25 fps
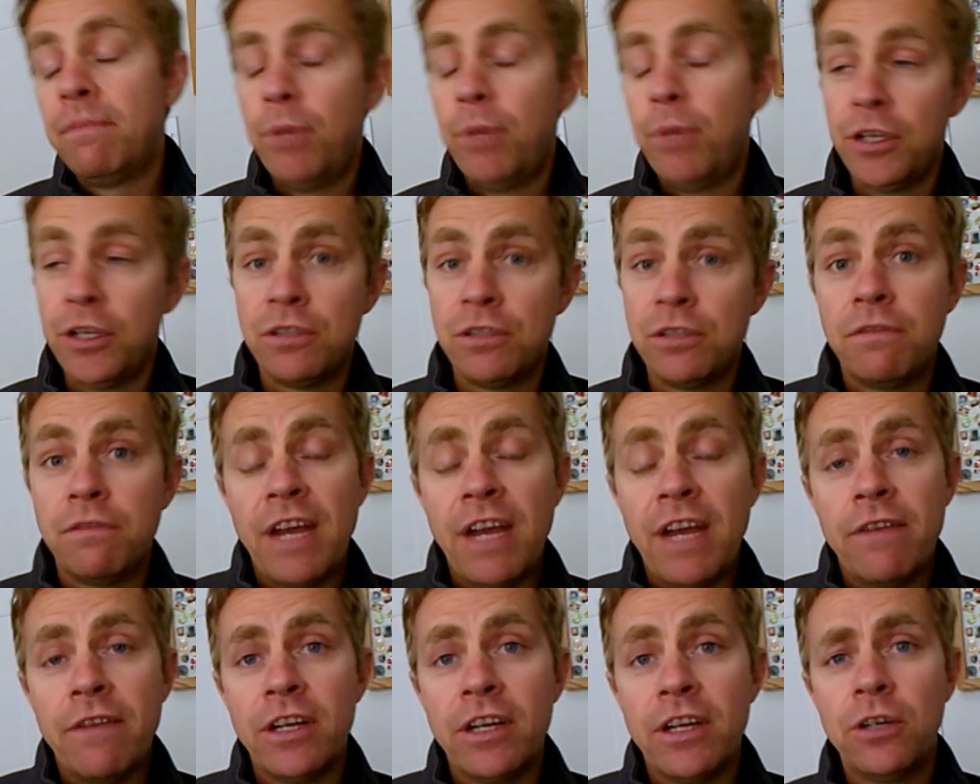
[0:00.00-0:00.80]
personal
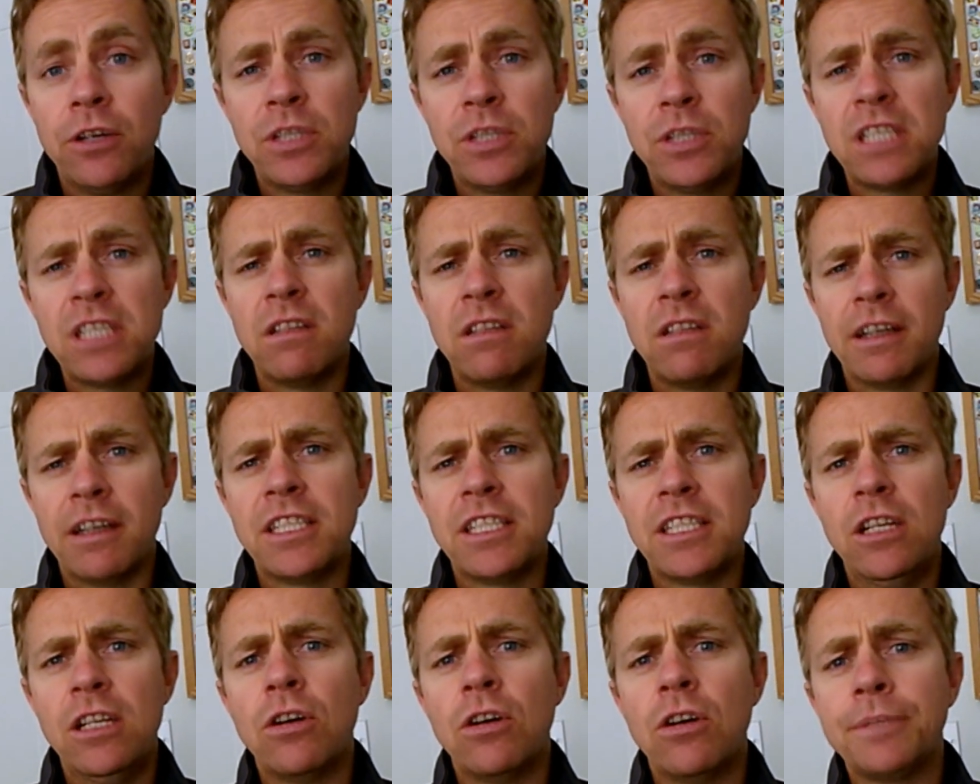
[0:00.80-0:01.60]
favourite because it's
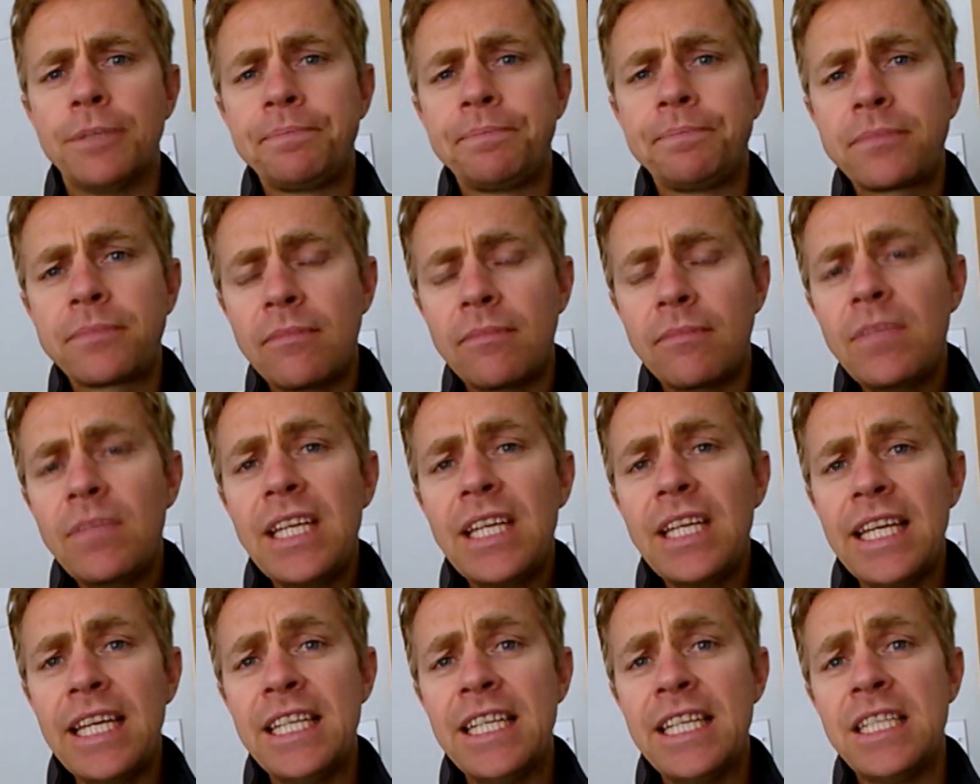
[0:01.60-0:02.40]
nice and long.
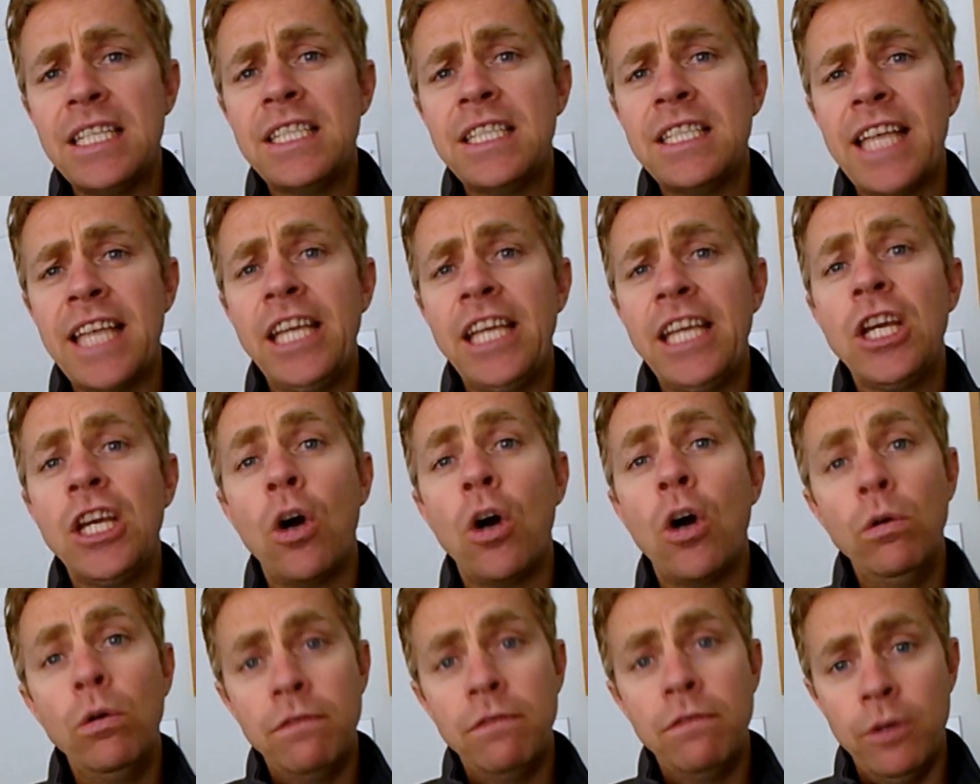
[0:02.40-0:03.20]
It is a
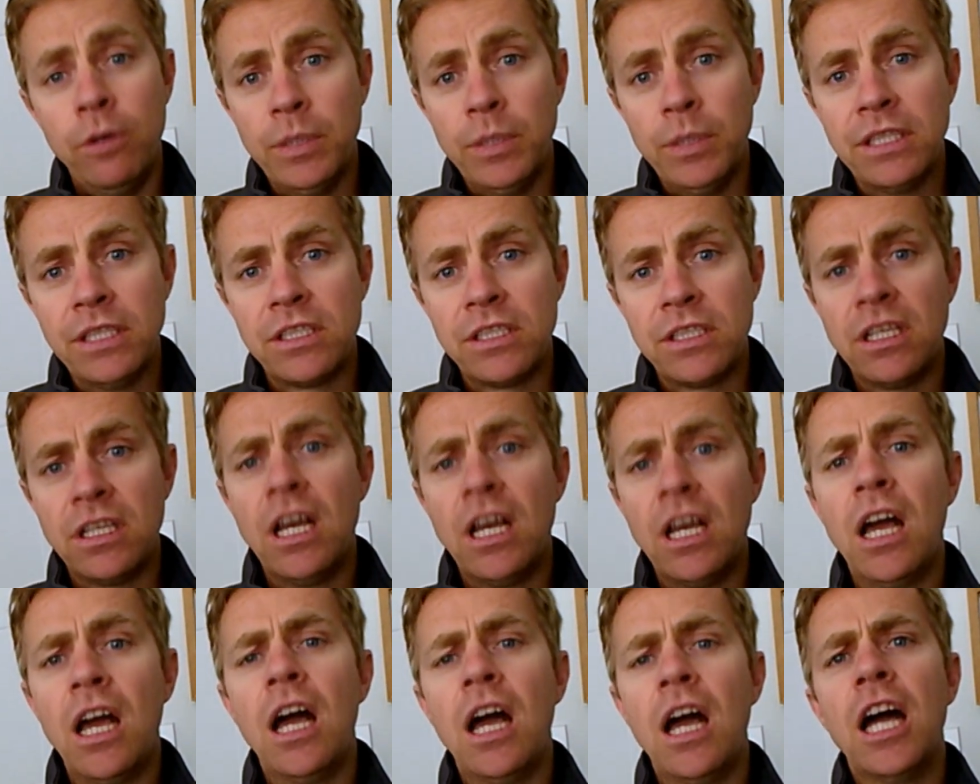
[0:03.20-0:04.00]
confluence.
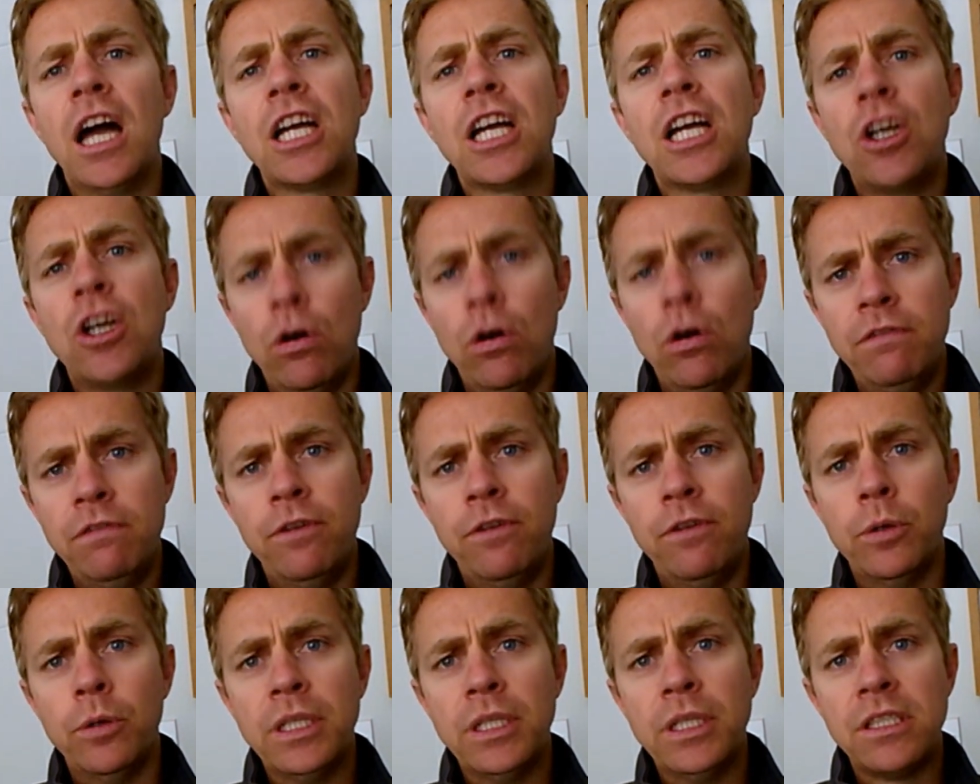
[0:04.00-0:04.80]
A
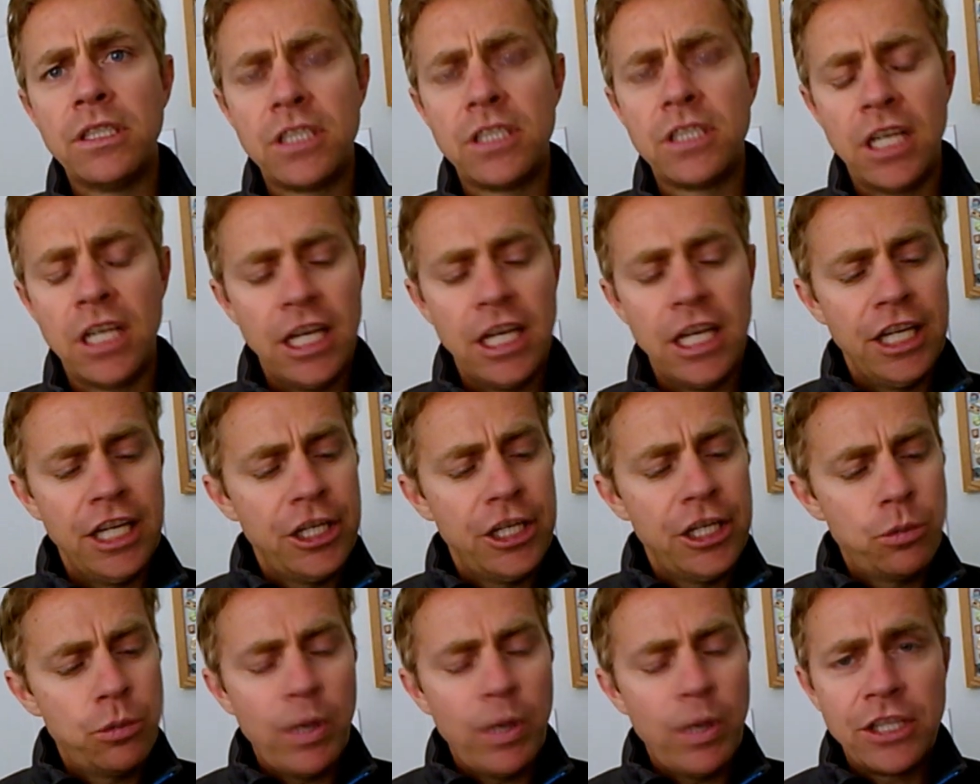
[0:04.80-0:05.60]
confluence
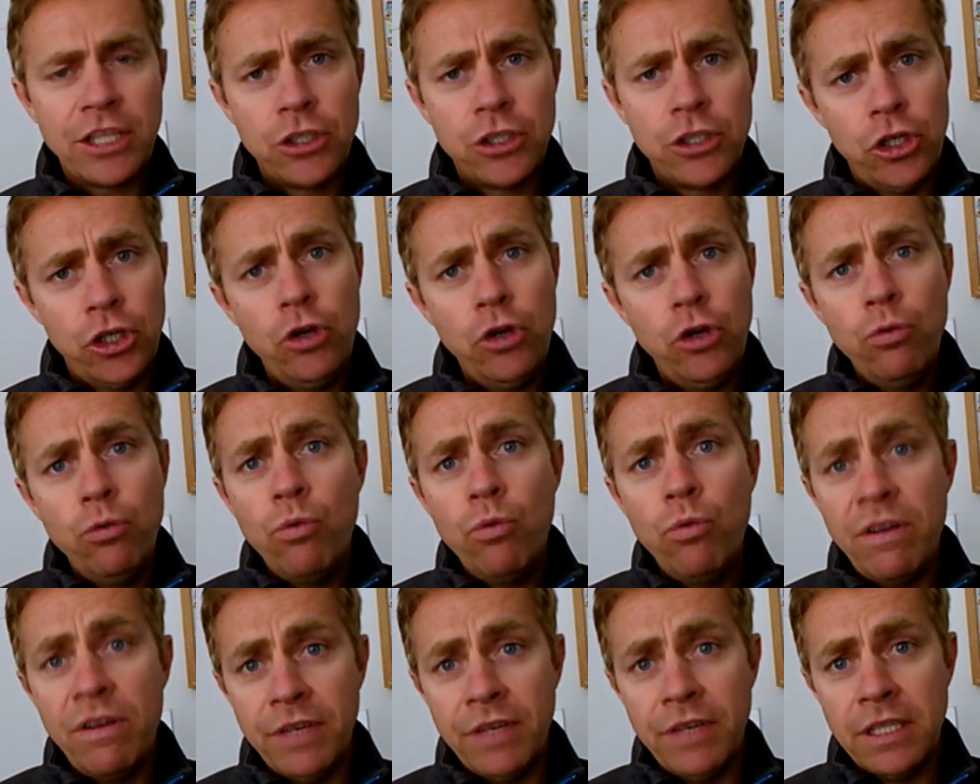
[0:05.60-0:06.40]
is where two
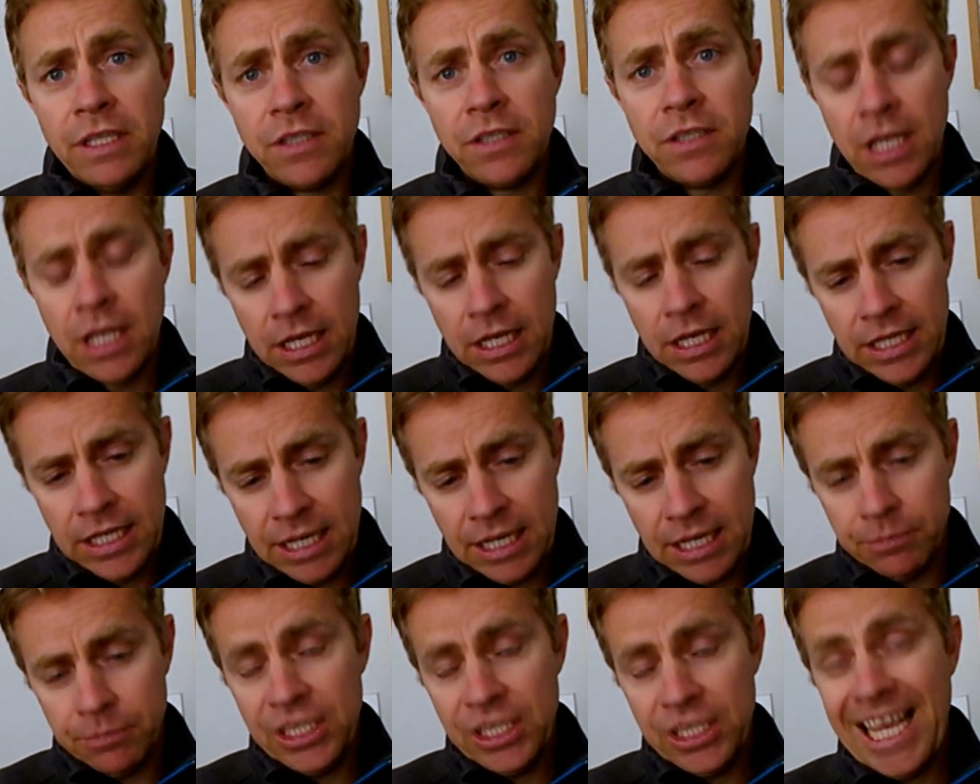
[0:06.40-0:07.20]
rivers
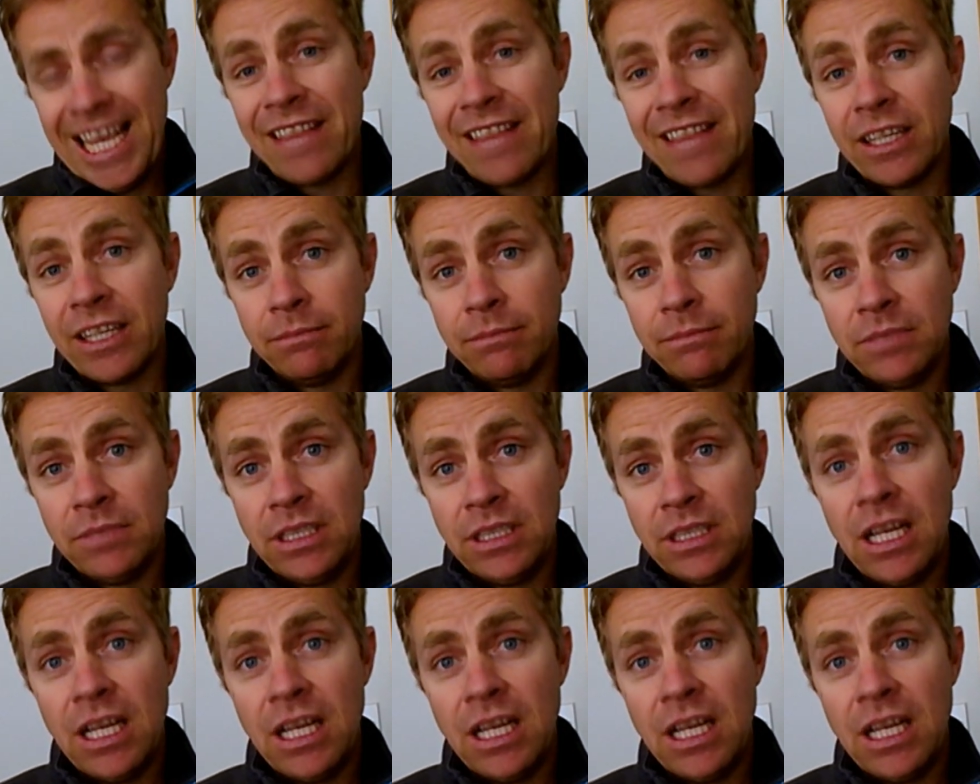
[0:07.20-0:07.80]
come together.